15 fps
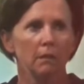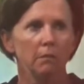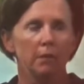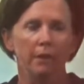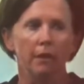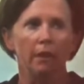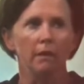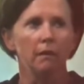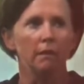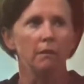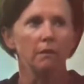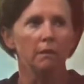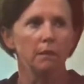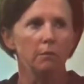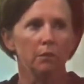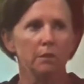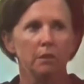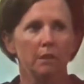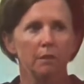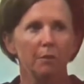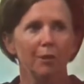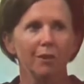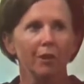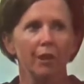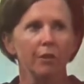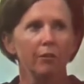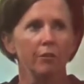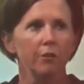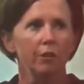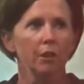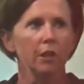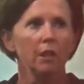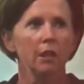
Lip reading: methodical. It wasn't a methodical thing.